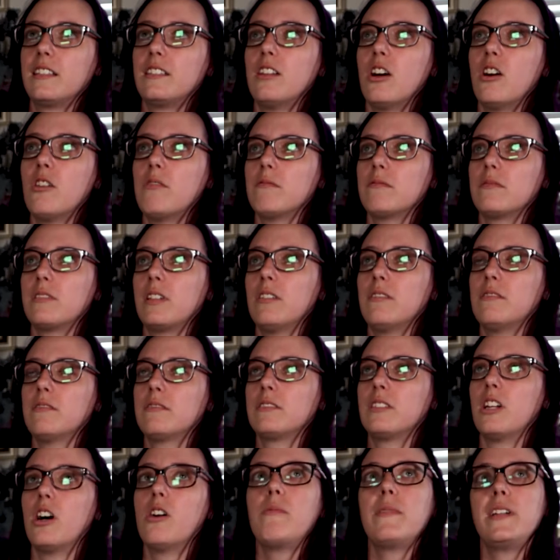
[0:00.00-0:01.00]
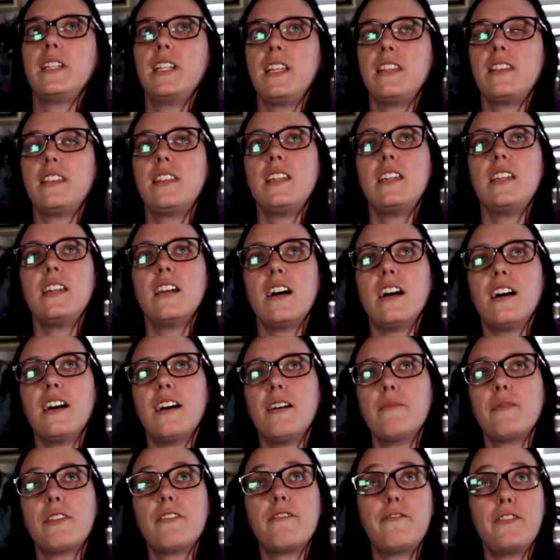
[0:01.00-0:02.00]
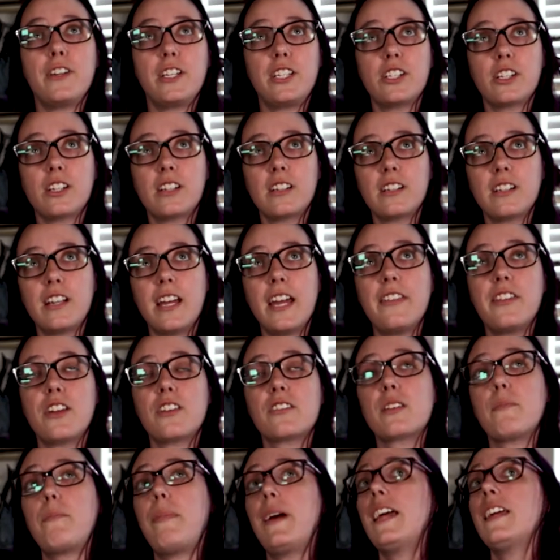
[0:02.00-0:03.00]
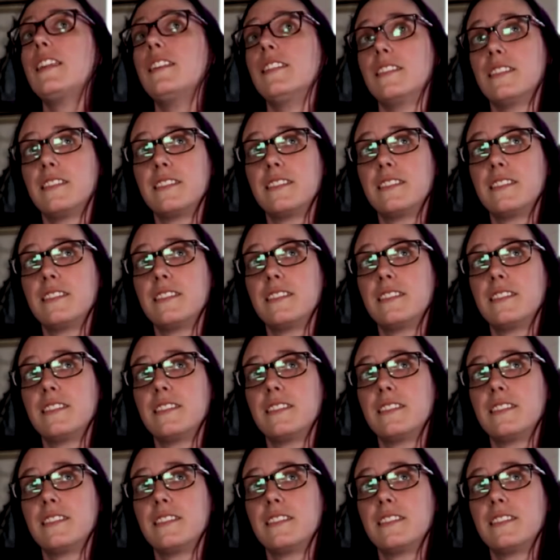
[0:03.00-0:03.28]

Nope. We need the figure. Oh, and there's a pin.